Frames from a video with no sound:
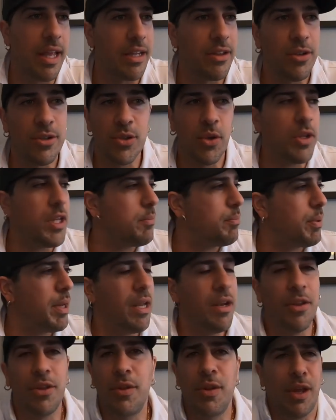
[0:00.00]
Like, there's only
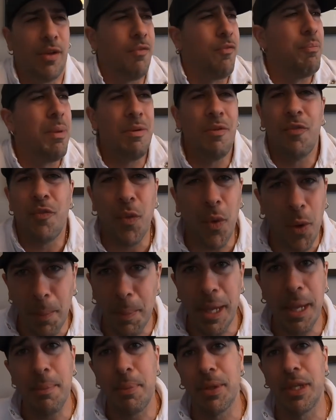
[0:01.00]
been like maybe four
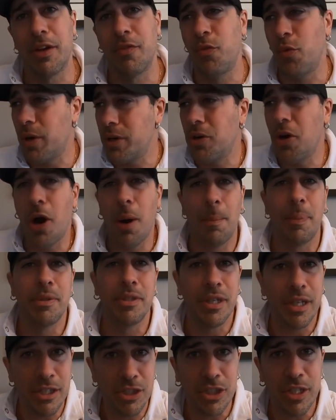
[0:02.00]
people that have won
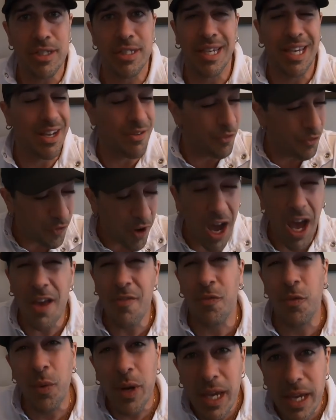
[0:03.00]
competitions in
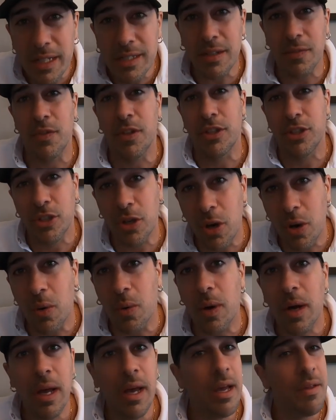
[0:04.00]
5 weeks of the
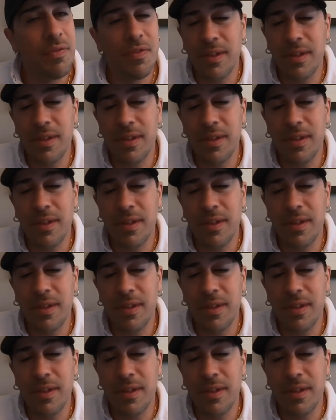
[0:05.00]
show.